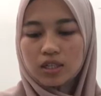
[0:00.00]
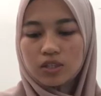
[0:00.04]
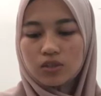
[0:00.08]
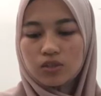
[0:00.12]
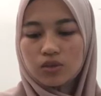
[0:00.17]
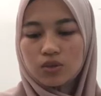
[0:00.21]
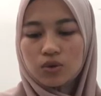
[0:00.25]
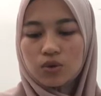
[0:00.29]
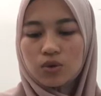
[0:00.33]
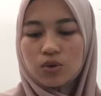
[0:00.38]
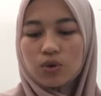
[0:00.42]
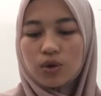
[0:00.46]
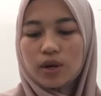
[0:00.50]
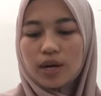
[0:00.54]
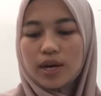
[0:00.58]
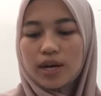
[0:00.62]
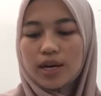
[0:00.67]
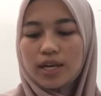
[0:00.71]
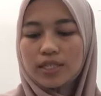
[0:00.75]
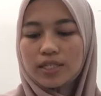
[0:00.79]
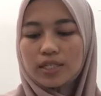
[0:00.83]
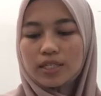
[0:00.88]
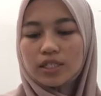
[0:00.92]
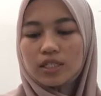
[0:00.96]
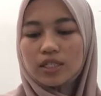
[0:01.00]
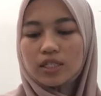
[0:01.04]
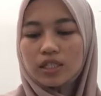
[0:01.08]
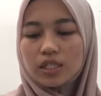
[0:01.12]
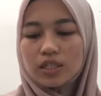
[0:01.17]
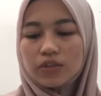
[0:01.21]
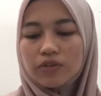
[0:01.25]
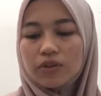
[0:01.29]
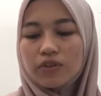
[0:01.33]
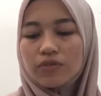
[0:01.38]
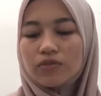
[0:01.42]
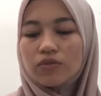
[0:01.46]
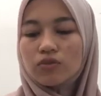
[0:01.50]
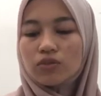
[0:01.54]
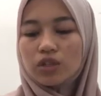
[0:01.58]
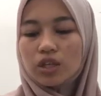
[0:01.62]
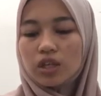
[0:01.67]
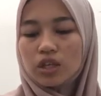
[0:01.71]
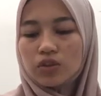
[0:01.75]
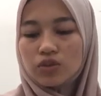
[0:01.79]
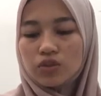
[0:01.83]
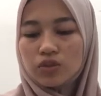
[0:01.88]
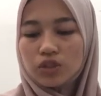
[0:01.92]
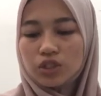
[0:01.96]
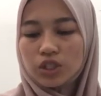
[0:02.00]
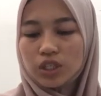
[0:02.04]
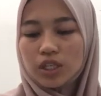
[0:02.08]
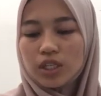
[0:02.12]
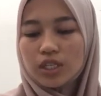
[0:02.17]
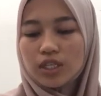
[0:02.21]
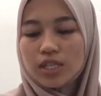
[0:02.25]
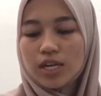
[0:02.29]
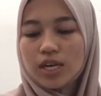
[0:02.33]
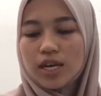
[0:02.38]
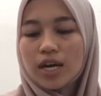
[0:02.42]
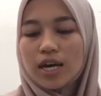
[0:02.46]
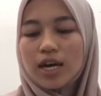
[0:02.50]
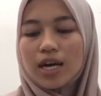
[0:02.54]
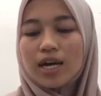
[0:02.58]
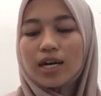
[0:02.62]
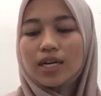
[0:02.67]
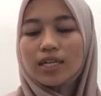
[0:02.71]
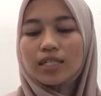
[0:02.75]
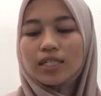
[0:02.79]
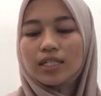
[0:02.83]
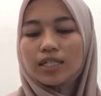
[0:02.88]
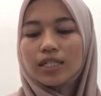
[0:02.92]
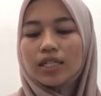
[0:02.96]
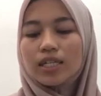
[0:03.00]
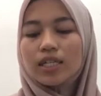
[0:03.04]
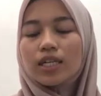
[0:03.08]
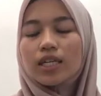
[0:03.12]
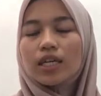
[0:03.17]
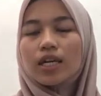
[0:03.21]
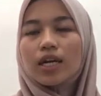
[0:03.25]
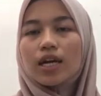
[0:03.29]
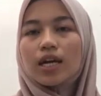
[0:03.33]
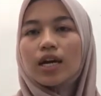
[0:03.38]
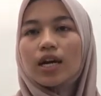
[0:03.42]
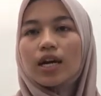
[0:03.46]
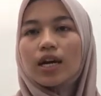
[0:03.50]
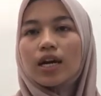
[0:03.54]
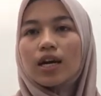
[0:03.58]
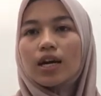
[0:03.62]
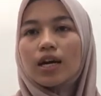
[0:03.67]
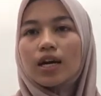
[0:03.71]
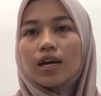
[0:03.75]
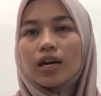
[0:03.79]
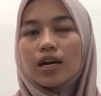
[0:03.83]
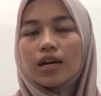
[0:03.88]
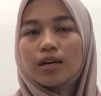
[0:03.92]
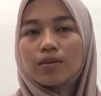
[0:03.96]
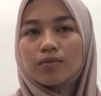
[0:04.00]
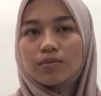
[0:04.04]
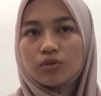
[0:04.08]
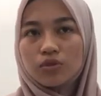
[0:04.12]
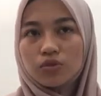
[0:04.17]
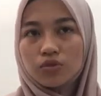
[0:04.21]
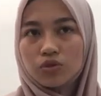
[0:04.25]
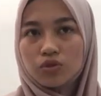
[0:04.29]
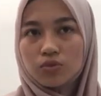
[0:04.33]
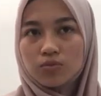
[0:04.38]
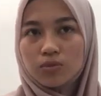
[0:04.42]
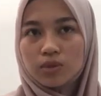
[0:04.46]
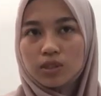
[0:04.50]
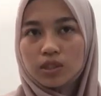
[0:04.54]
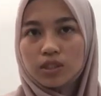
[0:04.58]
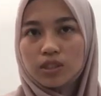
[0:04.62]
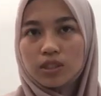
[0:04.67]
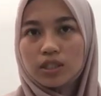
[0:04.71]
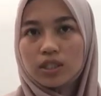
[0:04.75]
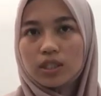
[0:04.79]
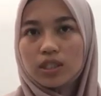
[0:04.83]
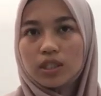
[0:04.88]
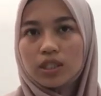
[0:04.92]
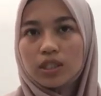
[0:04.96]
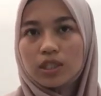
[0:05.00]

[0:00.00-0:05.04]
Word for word: so as a degree food technologist, I think I am suitable